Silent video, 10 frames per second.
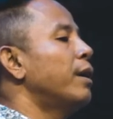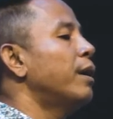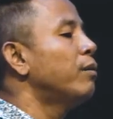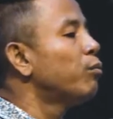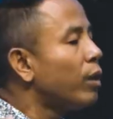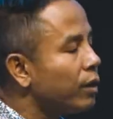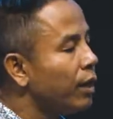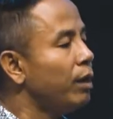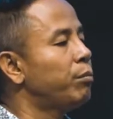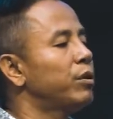And one
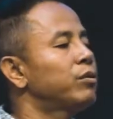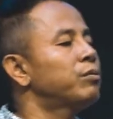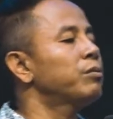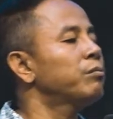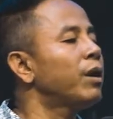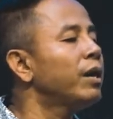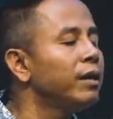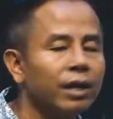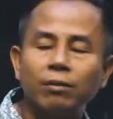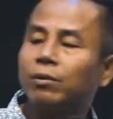neighbors by
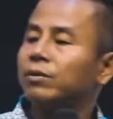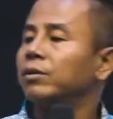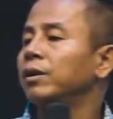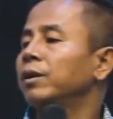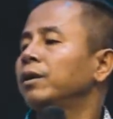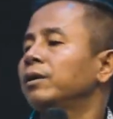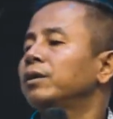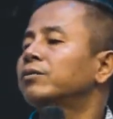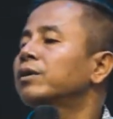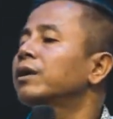neighbors,
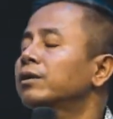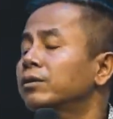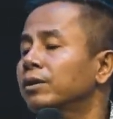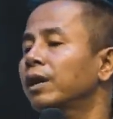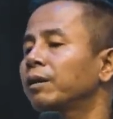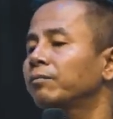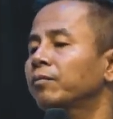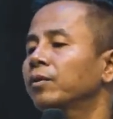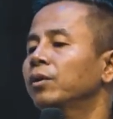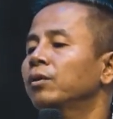they're starting to come
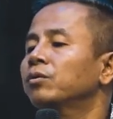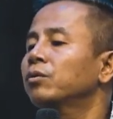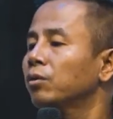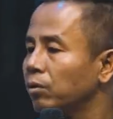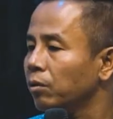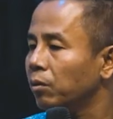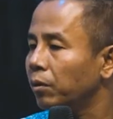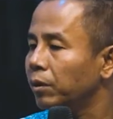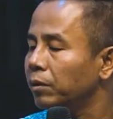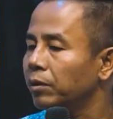to know the
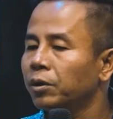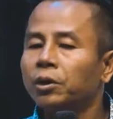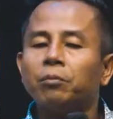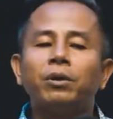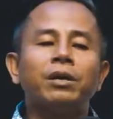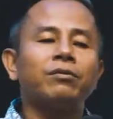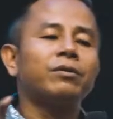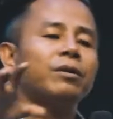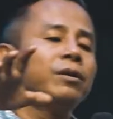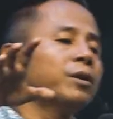Lord. Because
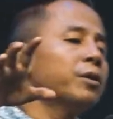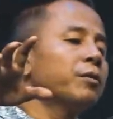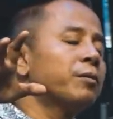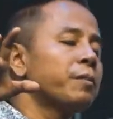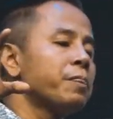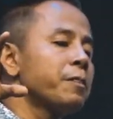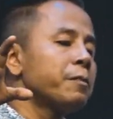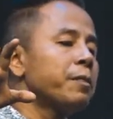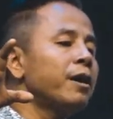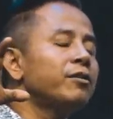
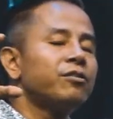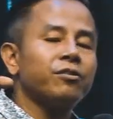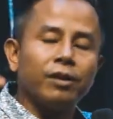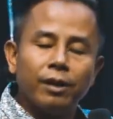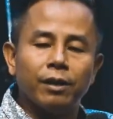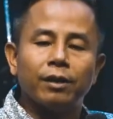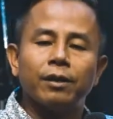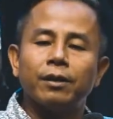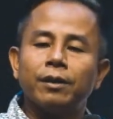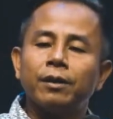they see
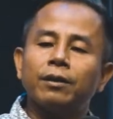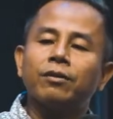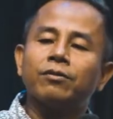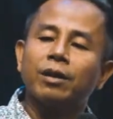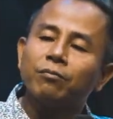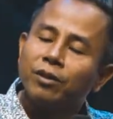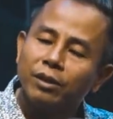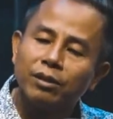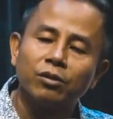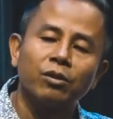that something
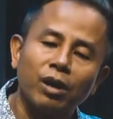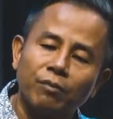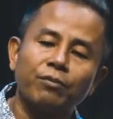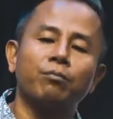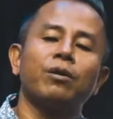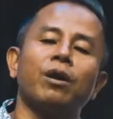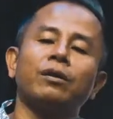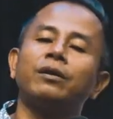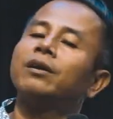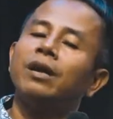that you got from God,
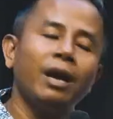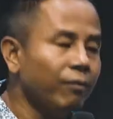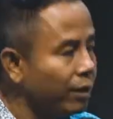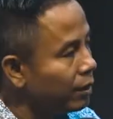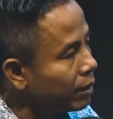they don't have it.